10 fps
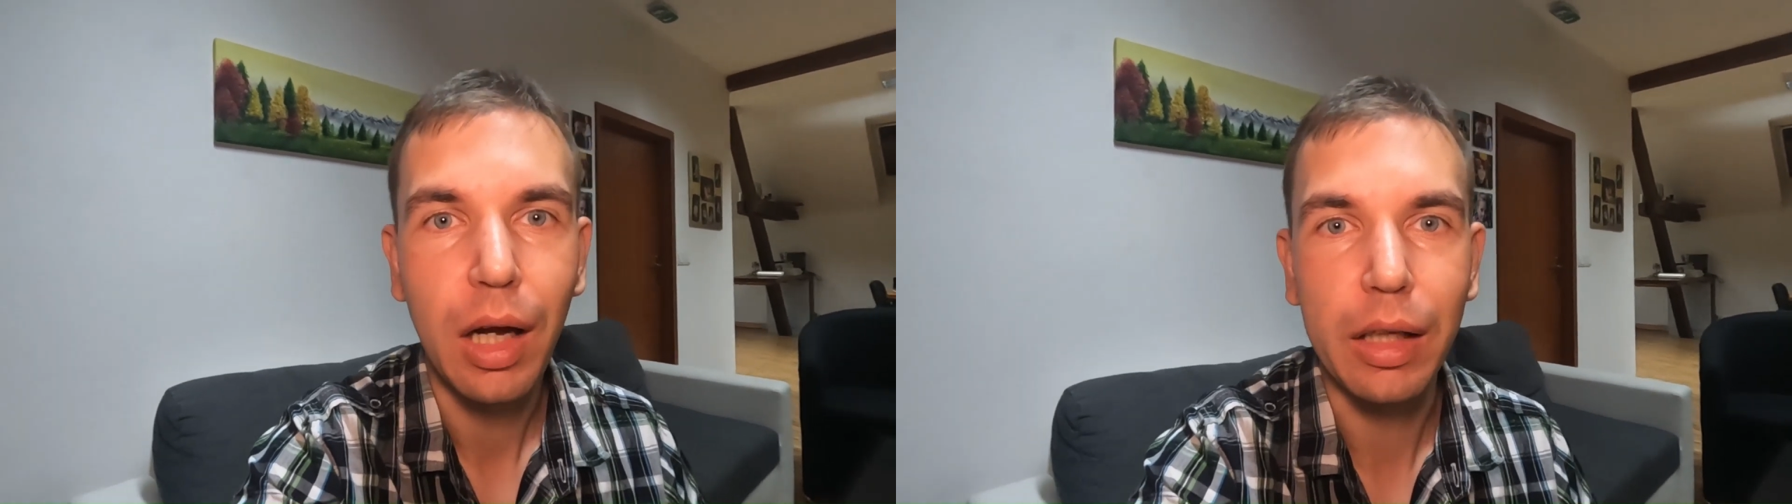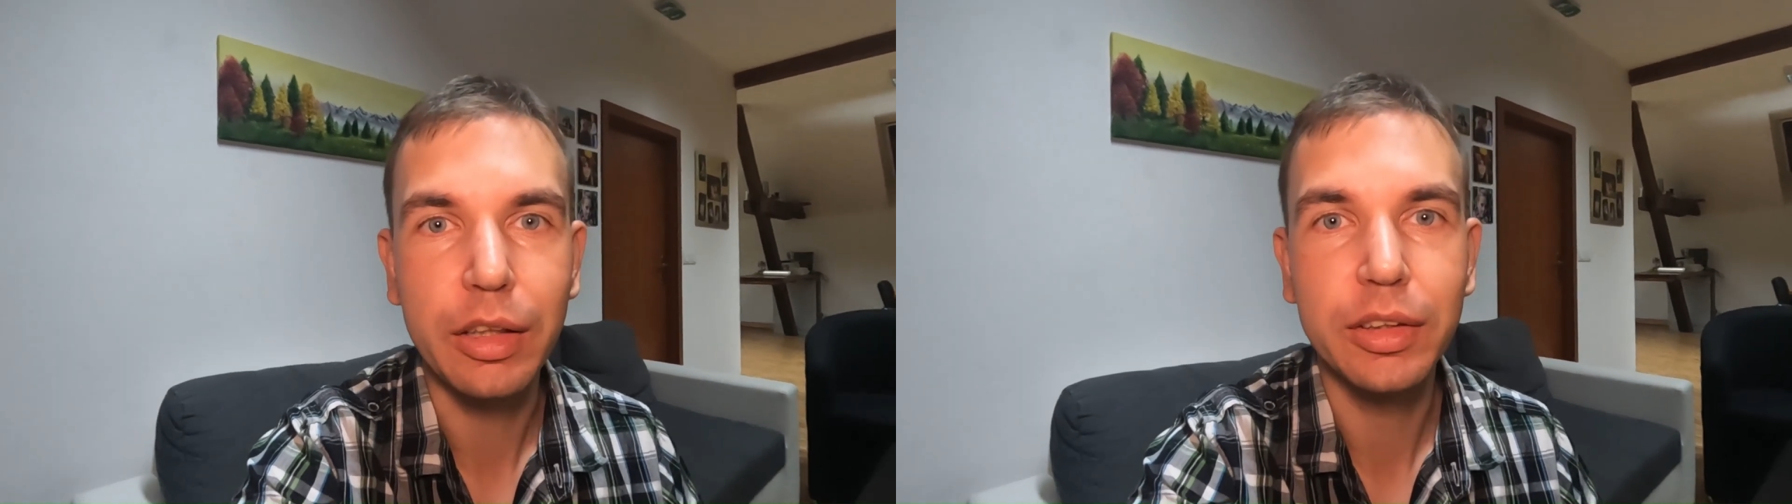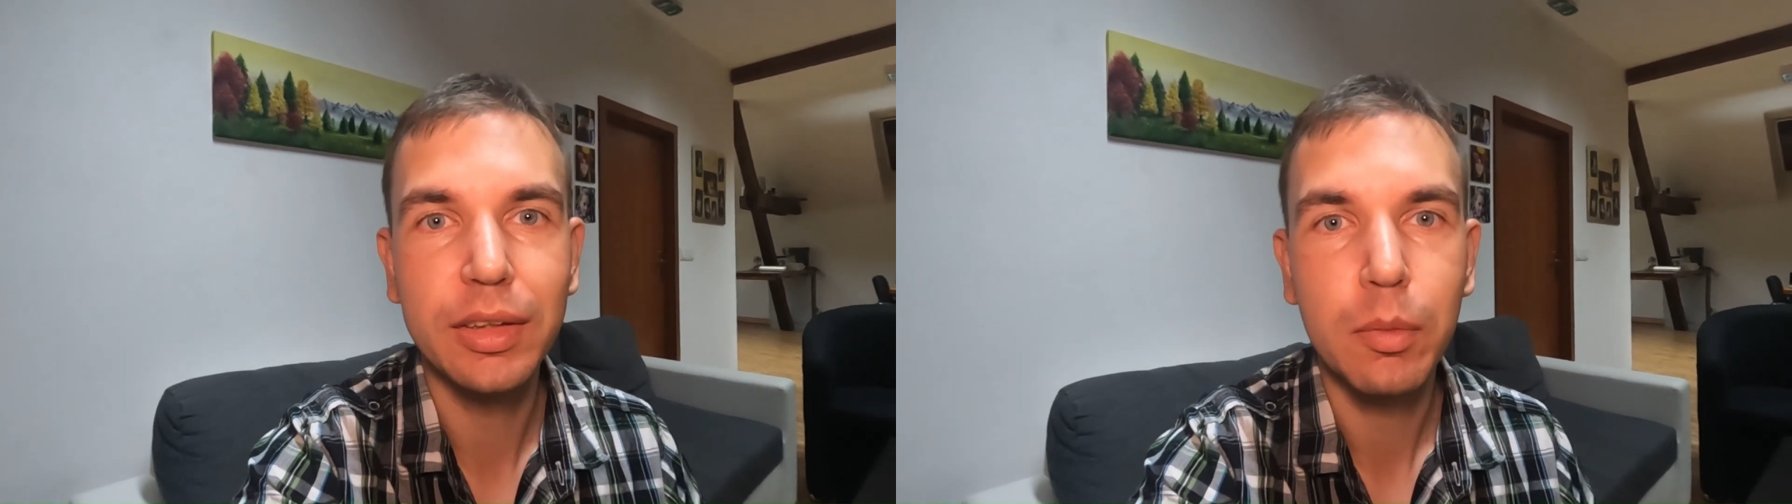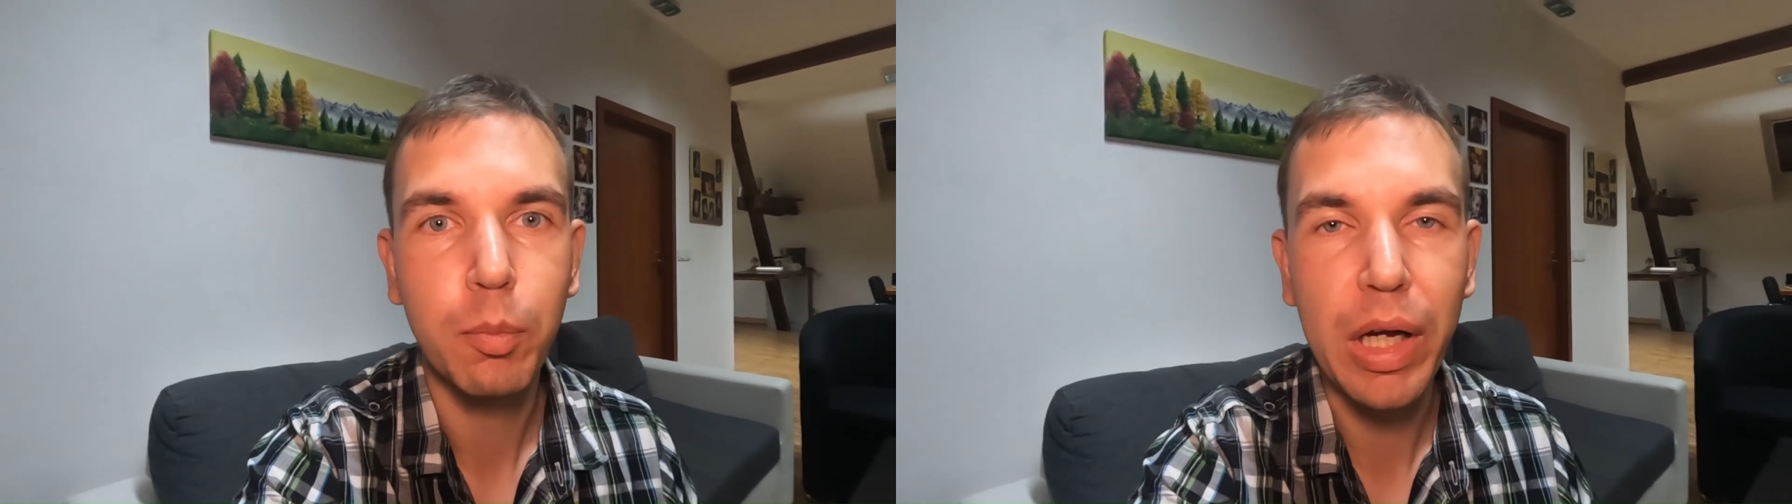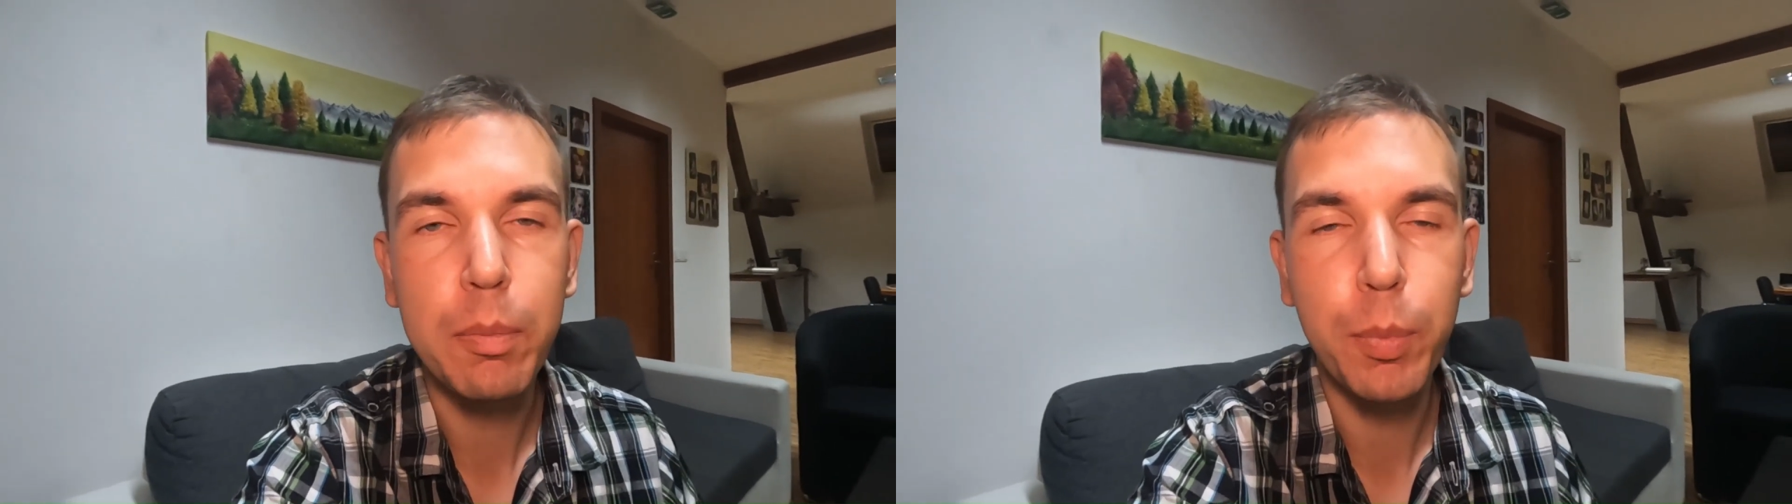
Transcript: and its main